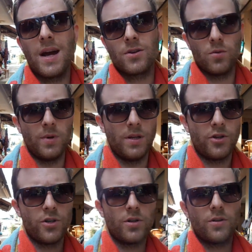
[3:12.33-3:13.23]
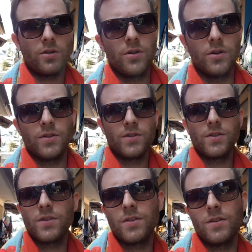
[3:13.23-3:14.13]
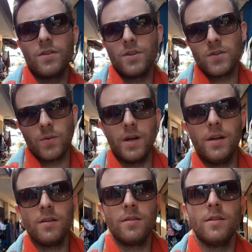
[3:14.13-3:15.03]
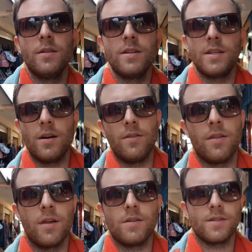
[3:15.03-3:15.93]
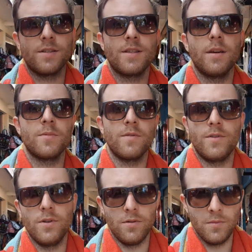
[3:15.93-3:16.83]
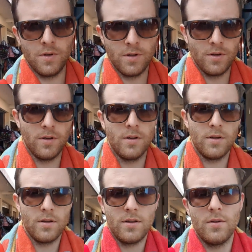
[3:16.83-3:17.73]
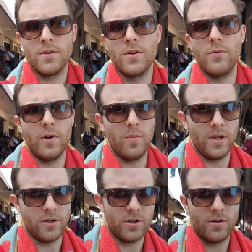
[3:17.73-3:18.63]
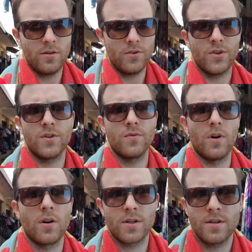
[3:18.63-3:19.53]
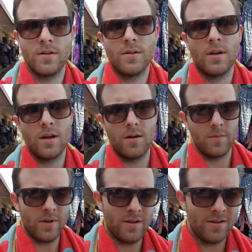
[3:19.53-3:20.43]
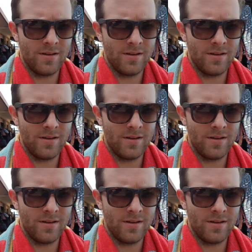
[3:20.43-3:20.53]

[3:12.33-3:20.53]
to an actual beach because this way, down the thousand steps of doom, there was no real beach, it's just rocks. Um,